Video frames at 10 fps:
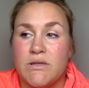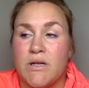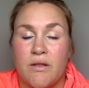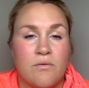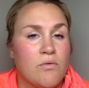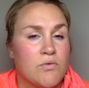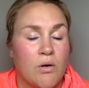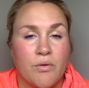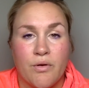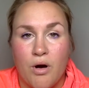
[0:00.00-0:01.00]
Nothing was
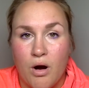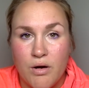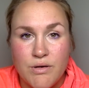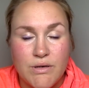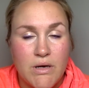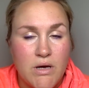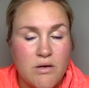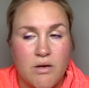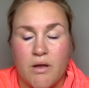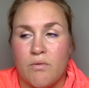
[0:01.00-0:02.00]
wrong with her heart,
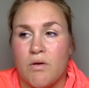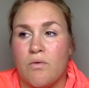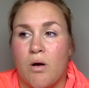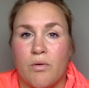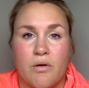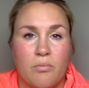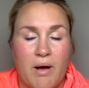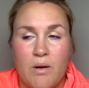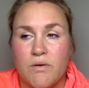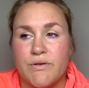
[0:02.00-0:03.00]
nothing was wrong with her
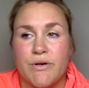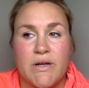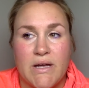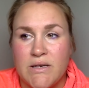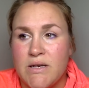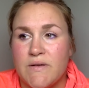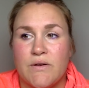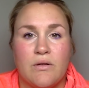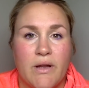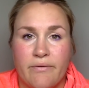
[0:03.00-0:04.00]
bowels, her kidneys,
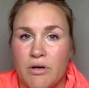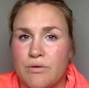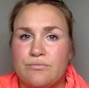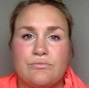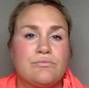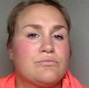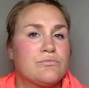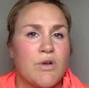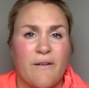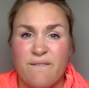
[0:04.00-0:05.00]
her liver,
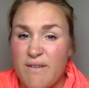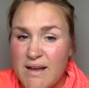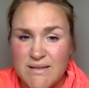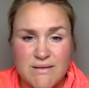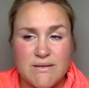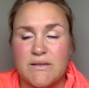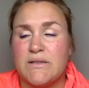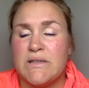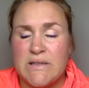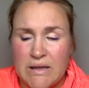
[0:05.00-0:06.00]
her face,
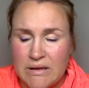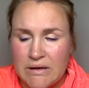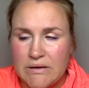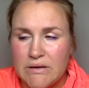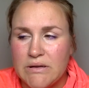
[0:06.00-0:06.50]
nothing.